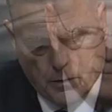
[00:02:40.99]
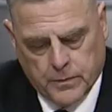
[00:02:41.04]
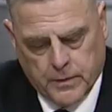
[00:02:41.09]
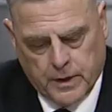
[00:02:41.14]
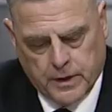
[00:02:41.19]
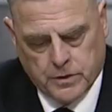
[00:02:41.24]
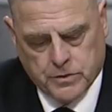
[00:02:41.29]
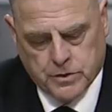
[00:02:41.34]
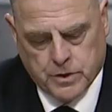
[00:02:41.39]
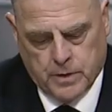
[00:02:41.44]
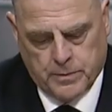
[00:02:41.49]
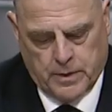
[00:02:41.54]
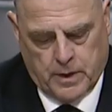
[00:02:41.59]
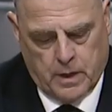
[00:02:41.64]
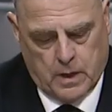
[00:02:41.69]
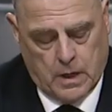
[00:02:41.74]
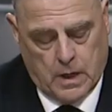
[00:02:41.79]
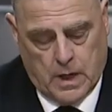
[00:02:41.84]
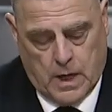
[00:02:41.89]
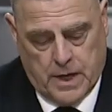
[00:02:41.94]
Thank you,
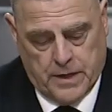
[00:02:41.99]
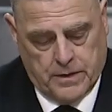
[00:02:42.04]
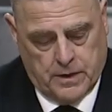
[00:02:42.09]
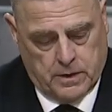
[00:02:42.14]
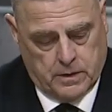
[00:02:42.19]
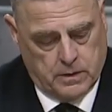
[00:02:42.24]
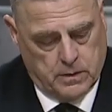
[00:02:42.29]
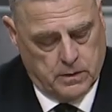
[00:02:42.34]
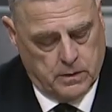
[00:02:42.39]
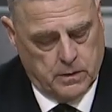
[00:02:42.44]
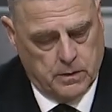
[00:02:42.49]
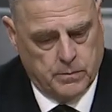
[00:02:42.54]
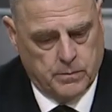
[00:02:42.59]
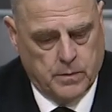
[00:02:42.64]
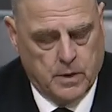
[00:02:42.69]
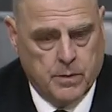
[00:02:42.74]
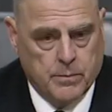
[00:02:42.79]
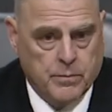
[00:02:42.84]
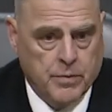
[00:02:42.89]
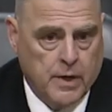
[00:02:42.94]
Chairman. I think the
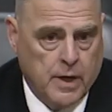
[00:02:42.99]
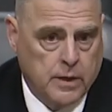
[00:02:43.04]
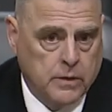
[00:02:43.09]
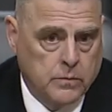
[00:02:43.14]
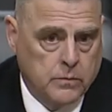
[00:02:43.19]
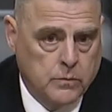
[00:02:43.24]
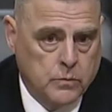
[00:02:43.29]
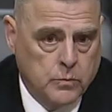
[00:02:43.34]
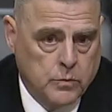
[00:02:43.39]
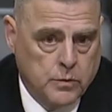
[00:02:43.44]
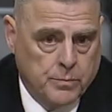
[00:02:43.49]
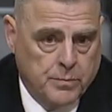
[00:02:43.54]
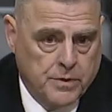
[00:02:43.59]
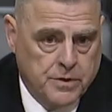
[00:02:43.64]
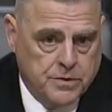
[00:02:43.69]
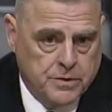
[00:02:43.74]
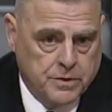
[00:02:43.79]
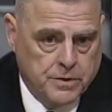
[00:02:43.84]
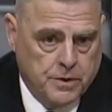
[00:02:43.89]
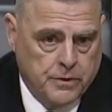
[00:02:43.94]
impact would be
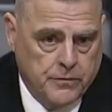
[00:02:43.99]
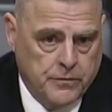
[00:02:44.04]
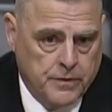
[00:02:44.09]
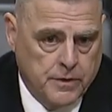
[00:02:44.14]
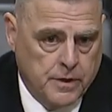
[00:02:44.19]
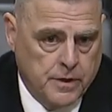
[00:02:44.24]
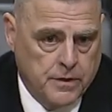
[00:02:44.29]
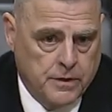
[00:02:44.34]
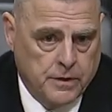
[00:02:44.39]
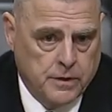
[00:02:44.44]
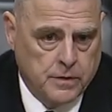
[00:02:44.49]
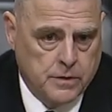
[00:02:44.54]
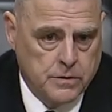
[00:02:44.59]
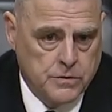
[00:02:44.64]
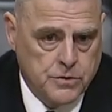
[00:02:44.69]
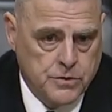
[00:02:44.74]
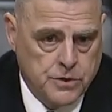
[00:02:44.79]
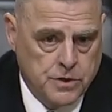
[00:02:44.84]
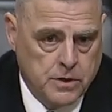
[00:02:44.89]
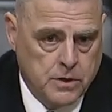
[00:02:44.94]
significant. I think a
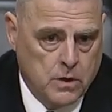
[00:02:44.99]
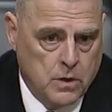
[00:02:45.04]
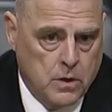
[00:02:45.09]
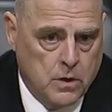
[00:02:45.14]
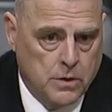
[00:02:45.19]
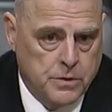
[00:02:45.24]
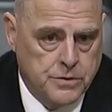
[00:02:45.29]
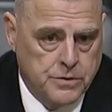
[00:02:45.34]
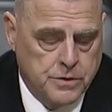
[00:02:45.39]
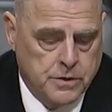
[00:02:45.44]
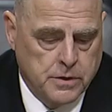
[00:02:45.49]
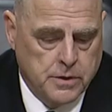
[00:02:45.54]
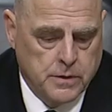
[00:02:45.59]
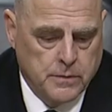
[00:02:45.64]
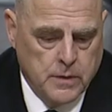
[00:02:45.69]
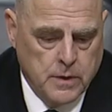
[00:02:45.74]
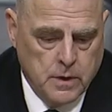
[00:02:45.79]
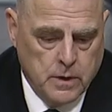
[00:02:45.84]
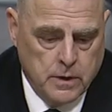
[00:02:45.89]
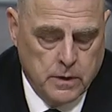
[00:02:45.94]
CR is,
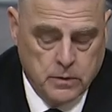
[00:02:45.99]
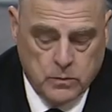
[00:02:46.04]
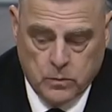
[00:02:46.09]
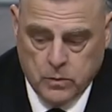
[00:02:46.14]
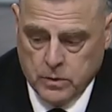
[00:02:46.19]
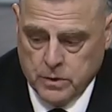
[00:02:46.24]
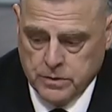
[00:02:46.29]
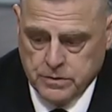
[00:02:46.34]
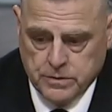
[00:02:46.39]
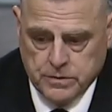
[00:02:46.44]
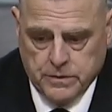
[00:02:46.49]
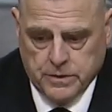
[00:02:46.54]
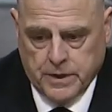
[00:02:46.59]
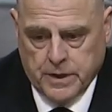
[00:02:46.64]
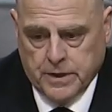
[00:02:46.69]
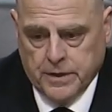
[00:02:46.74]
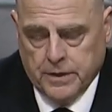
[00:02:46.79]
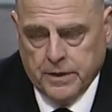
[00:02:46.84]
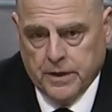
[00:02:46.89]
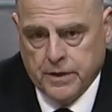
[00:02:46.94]
in the words of the
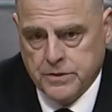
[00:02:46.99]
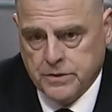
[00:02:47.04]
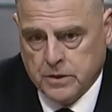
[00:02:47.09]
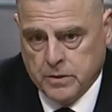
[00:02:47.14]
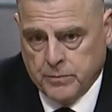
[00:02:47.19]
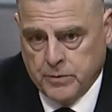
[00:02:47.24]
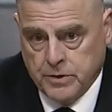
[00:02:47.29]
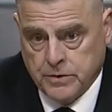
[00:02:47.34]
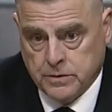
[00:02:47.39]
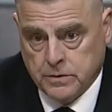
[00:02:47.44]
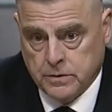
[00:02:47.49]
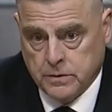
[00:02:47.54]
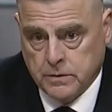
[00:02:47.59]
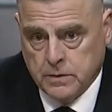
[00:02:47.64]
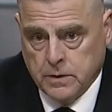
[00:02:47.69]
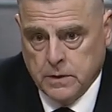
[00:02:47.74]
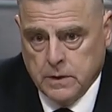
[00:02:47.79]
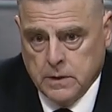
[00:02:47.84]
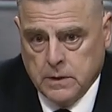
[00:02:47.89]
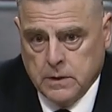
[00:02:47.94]
NDS Commission,
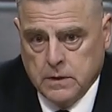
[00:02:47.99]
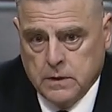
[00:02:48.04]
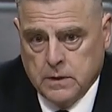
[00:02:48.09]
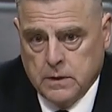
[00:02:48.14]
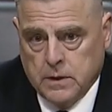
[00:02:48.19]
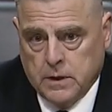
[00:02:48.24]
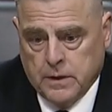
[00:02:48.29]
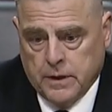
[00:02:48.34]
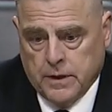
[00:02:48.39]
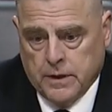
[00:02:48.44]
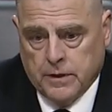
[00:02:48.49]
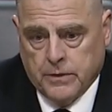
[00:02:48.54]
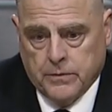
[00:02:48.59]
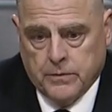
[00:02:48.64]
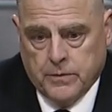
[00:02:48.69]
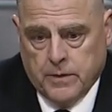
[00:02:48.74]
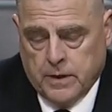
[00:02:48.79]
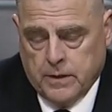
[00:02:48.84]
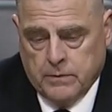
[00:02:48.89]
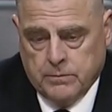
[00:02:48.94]

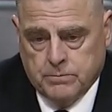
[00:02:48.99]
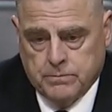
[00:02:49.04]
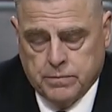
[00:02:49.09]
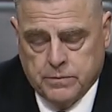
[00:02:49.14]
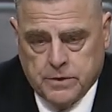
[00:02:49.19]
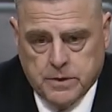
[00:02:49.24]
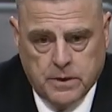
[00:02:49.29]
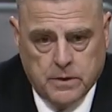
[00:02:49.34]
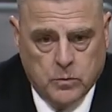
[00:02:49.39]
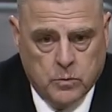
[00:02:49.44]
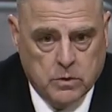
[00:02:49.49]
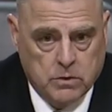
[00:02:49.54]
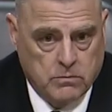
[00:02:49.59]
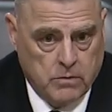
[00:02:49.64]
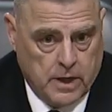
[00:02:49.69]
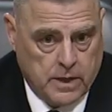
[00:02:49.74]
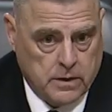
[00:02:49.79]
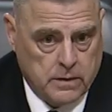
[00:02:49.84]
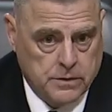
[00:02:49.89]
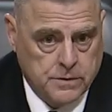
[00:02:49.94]
they said the word
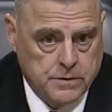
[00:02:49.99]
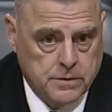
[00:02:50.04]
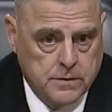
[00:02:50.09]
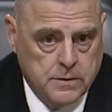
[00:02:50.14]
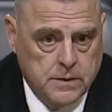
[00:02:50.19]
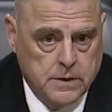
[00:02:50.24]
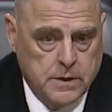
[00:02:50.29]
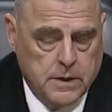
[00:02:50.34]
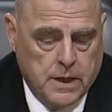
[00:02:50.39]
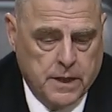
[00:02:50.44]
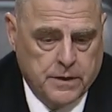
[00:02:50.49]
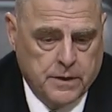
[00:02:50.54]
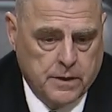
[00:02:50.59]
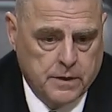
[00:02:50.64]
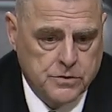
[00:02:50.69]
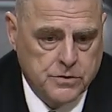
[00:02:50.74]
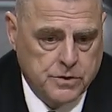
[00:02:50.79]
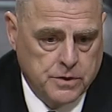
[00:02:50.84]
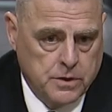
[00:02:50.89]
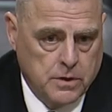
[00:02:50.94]
reckless. I think
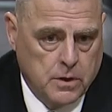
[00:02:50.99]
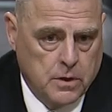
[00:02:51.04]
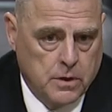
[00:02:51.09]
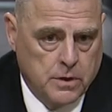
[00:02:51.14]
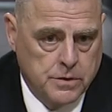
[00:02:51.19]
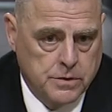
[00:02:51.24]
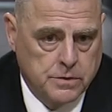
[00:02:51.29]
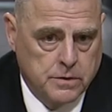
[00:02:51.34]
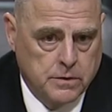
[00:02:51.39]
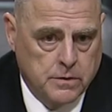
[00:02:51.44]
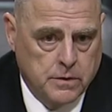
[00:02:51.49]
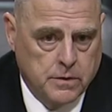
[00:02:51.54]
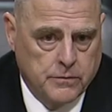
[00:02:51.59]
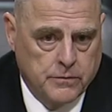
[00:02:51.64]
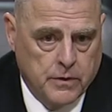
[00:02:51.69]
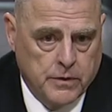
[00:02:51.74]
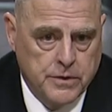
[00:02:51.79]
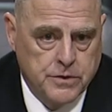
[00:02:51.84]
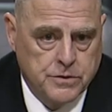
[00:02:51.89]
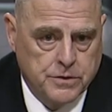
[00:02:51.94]
a CR is a
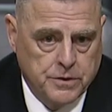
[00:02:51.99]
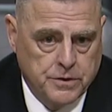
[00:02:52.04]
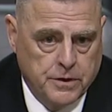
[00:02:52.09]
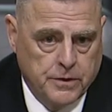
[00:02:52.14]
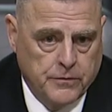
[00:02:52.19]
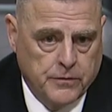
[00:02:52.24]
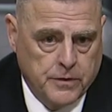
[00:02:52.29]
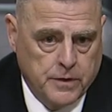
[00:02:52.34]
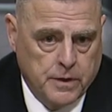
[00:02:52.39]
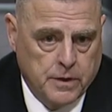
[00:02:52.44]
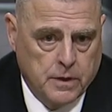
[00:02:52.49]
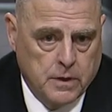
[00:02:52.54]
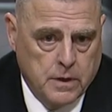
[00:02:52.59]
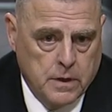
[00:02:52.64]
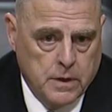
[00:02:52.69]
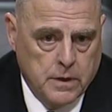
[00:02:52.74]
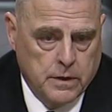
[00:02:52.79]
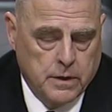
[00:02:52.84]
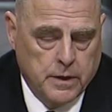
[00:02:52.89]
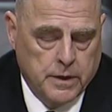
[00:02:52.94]
very significant
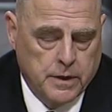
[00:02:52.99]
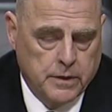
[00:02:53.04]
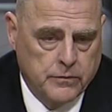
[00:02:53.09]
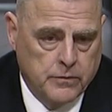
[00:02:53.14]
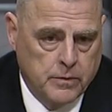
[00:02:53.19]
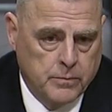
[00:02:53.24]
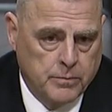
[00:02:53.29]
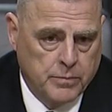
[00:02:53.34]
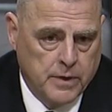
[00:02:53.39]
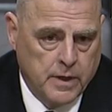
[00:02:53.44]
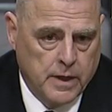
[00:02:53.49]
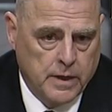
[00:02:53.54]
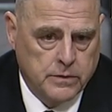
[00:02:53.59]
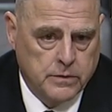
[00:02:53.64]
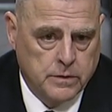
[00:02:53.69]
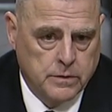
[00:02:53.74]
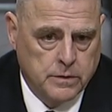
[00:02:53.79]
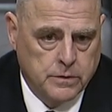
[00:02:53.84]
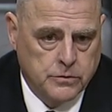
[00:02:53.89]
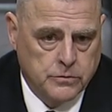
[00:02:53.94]
negative
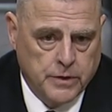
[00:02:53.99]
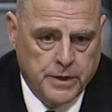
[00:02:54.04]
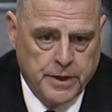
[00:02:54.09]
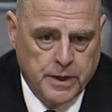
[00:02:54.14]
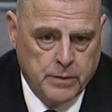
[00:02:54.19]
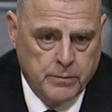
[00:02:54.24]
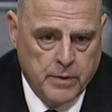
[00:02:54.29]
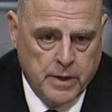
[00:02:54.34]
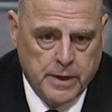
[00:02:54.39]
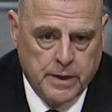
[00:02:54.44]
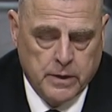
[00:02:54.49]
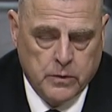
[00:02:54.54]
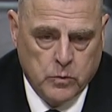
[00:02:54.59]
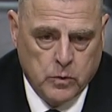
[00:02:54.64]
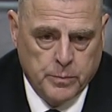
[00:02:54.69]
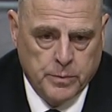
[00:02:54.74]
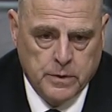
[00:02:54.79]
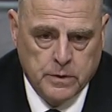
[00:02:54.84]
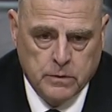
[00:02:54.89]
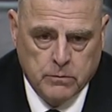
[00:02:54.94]
impact on the training, manning,
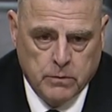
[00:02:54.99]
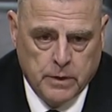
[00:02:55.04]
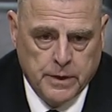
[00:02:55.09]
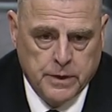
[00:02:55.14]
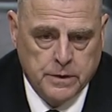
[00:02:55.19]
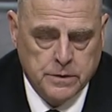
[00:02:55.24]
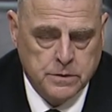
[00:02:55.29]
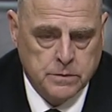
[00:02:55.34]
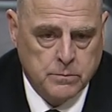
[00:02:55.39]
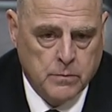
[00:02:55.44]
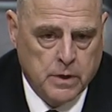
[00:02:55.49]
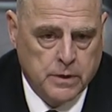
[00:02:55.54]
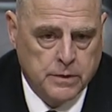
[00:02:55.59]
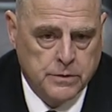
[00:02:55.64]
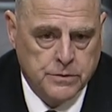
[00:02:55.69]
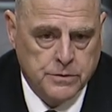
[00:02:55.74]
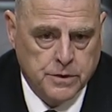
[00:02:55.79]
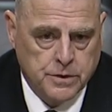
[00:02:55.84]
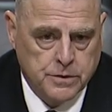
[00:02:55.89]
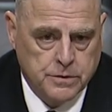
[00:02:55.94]
equipping, the readiness and
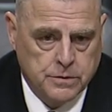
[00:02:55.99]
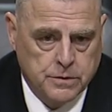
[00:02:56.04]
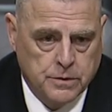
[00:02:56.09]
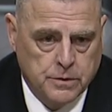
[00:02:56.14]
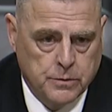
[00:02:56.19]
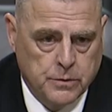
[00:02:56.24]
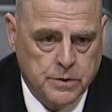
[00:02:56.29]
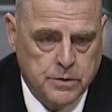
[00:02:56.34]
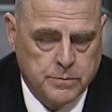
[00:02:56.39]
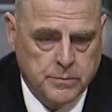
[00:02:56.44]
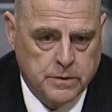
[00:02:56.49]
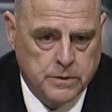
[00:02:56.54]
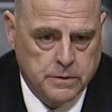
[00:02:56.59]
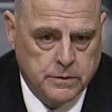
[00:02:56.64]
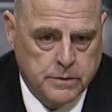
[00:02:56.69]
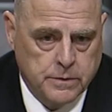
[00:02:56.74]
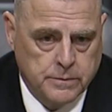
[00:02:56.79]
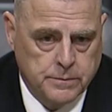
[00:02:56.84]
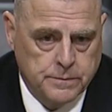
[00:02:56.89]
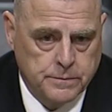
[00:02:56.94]
modernization of the U.S.
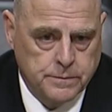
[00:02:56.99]
military.